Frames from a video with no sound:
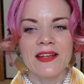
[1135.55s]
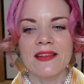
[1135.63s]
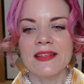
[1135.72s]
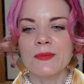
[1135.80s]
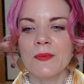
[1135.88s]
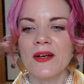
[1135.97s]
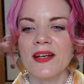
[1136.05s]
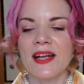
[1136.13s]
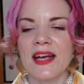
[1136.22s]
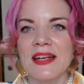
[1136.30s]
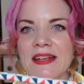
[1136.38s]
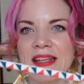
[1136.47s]
This one
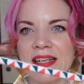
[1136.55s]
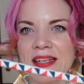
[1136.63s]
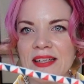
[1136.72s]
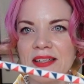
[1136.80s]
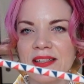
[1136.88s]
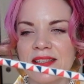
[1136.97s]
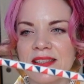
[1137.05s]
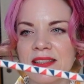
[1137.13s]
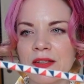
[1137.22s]
I think is